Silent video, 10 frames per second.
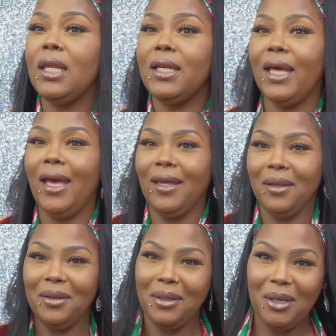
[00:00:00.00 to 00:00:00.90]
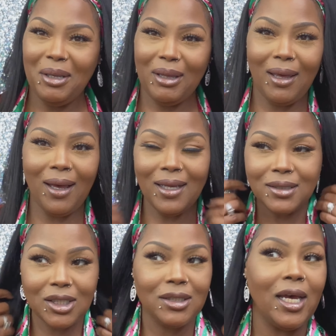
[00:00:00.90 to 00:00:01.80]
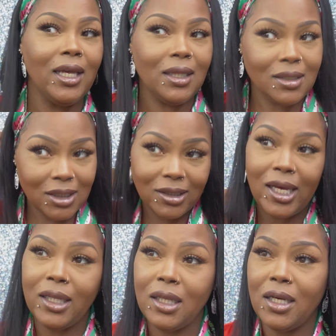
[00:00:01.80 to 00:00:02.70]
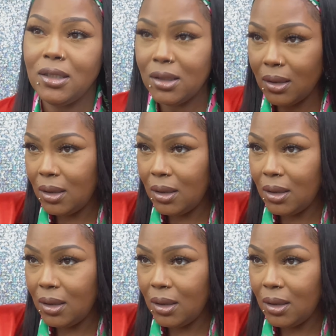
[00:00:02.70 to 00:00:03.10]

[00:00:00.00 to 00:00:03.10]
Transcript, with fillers: day, guys. Just like, just like this.